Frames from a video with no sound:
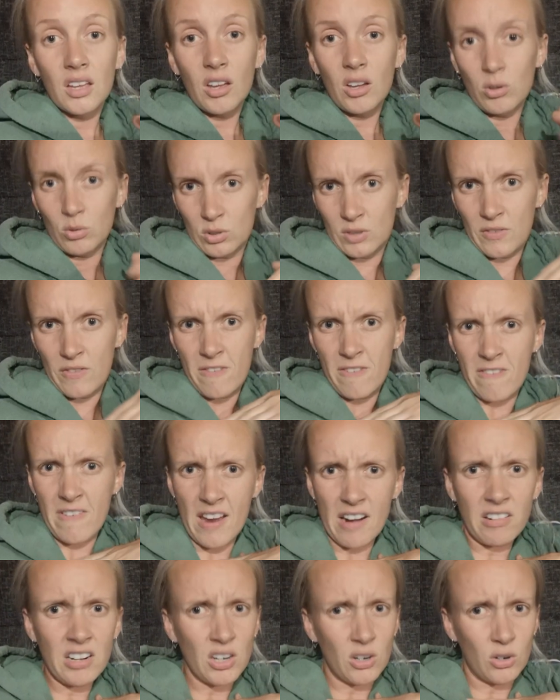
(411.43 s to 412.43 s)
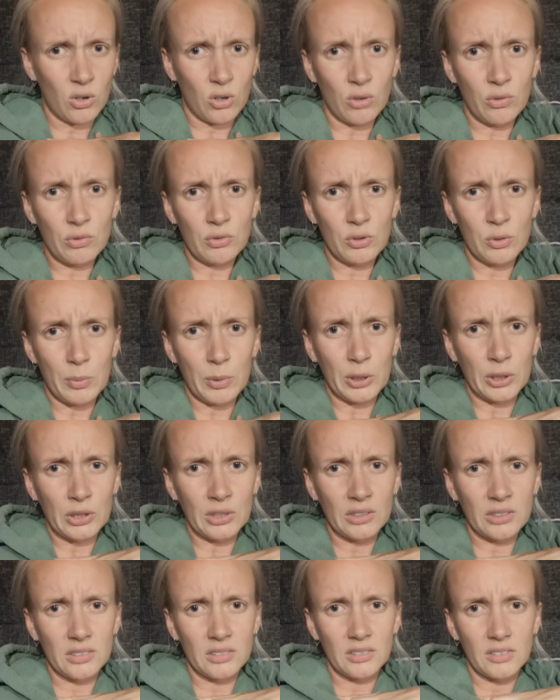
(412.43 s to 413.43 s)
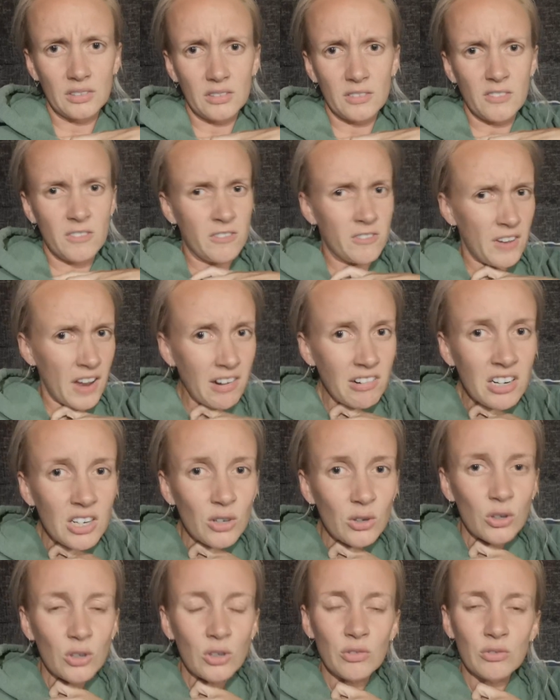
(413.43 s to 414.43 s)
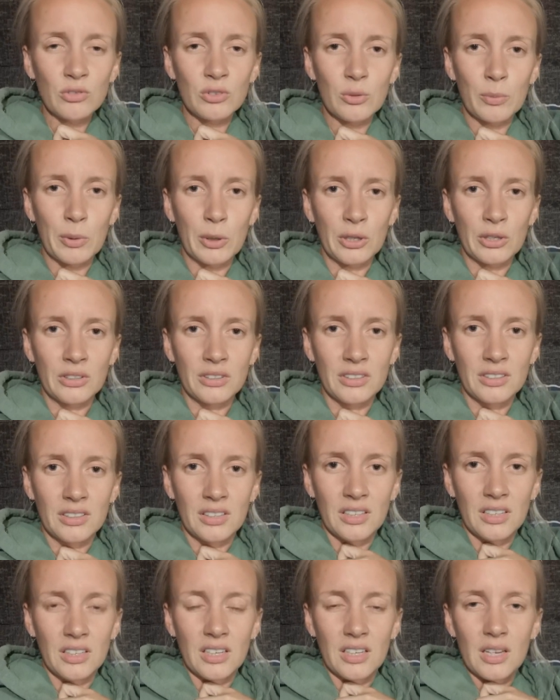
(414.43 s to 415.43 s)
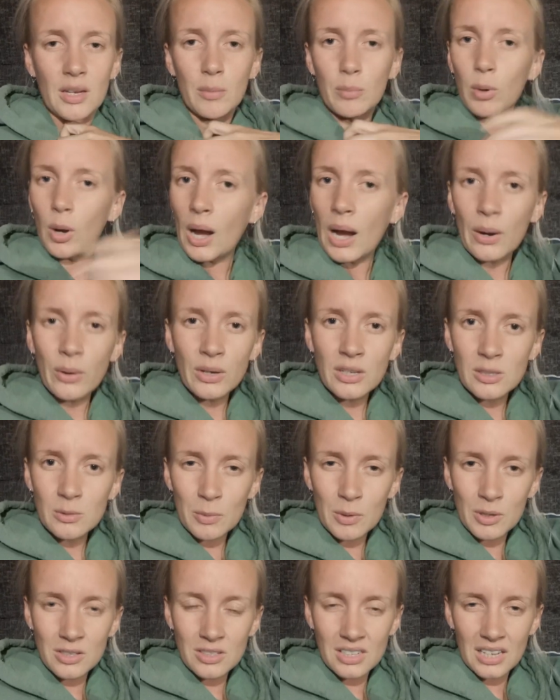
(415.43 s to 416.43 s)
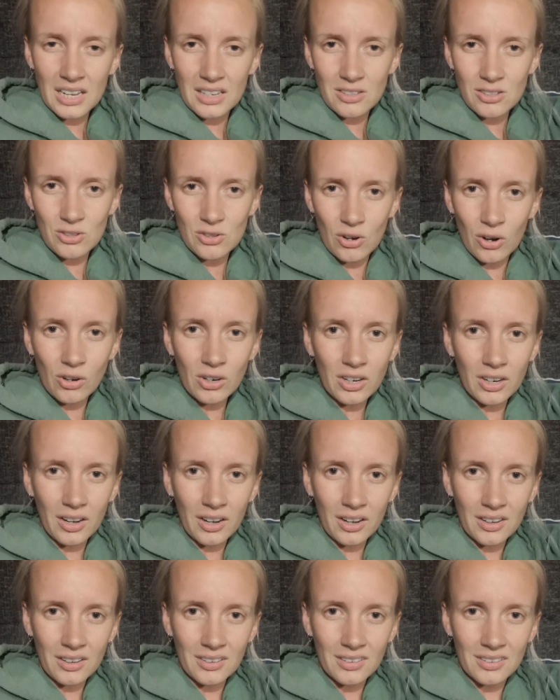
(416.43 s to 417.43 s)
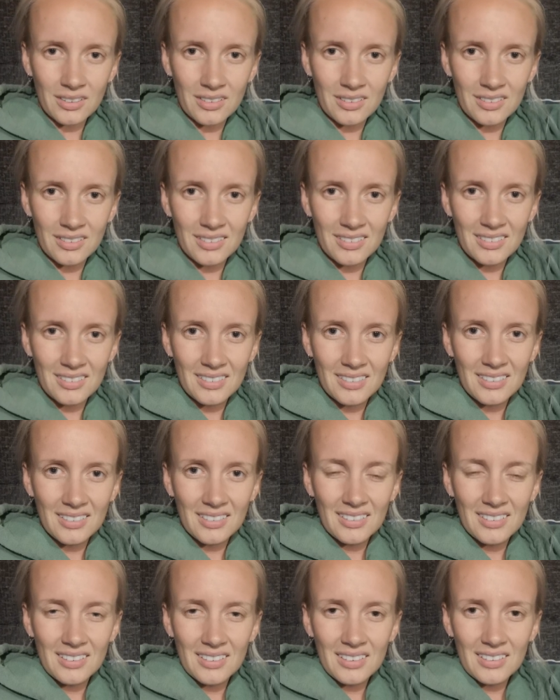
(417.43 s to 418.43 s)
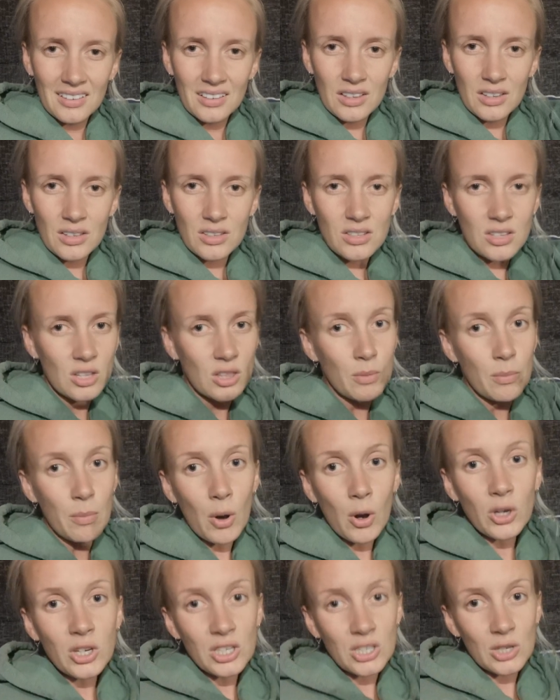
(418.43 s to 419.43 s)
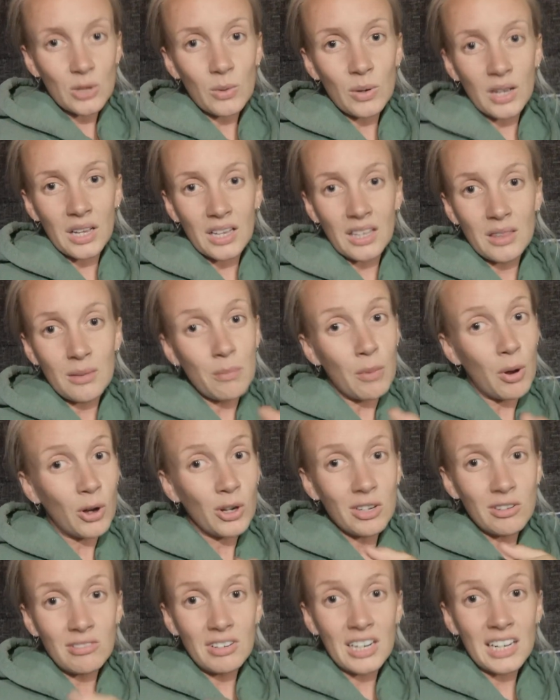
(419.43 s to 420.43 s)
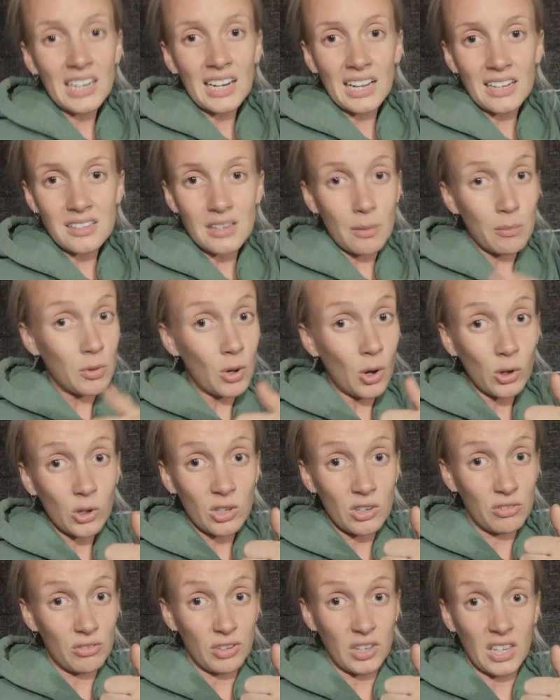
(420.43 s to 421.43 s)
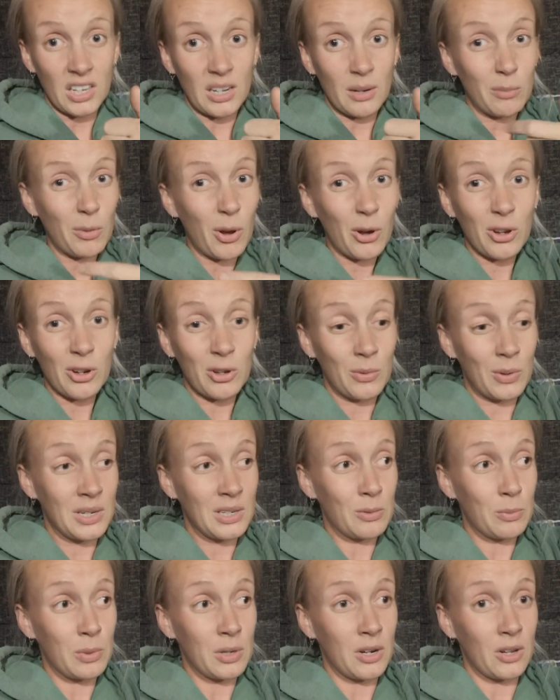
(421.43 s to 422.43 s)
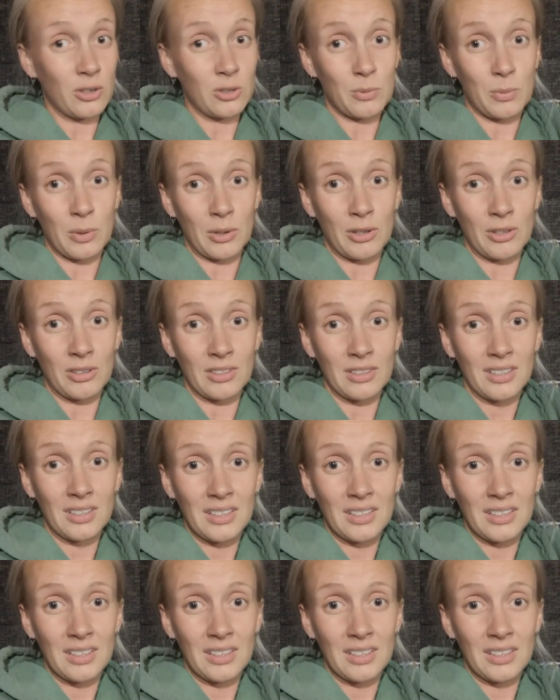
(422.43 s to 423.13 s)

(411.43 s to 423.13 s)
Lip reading: It was very uncomfortable. Very uncomfortable. But how are you supposed to get stronger? So the more you do it, the more you realise, I'm not going to faint. I'm not going to end up in hospital.